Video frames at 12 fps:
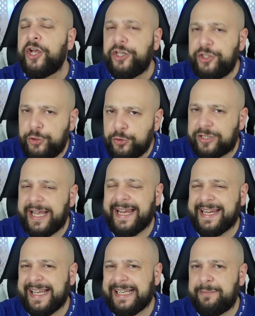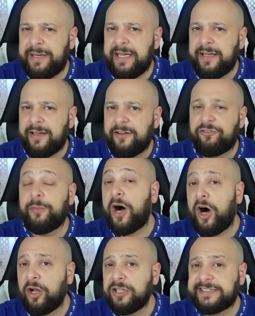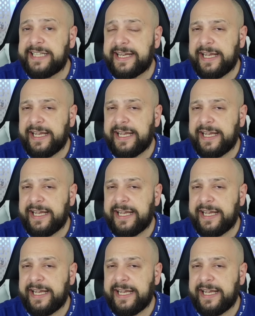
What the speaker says: youth academy from all Serie